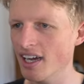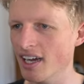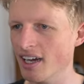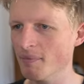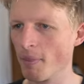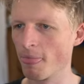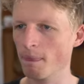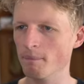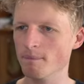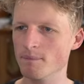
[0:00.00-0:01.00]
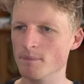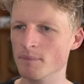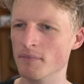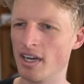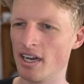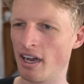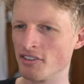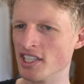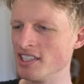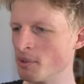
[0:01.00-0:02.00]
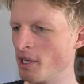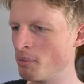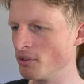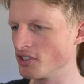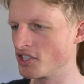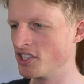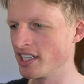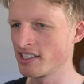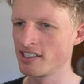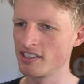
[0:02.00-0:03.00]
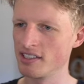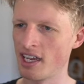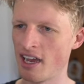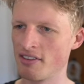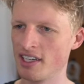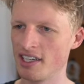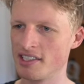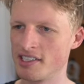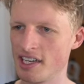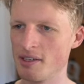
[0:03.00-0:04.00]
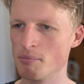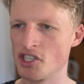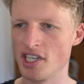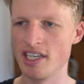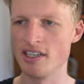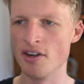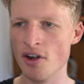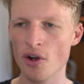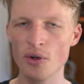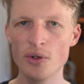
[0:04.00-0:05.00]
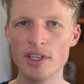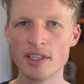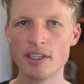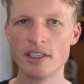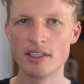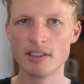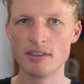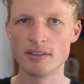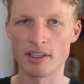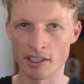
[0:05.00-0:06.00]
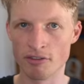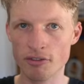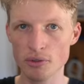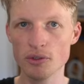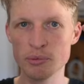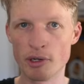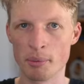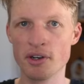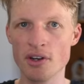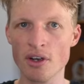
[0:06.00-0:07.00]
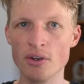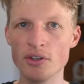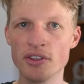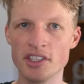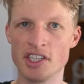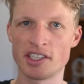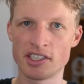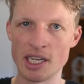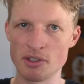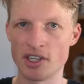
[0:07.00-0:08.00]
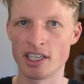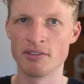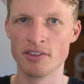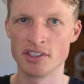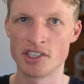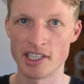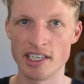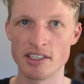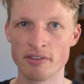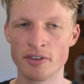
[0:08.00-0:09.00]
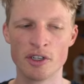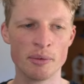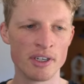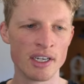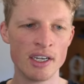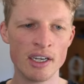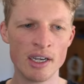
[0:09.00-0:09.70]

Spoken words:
I've seen some people suggest having a state machine node, like a full proper node that just keeps track of the state of the robot.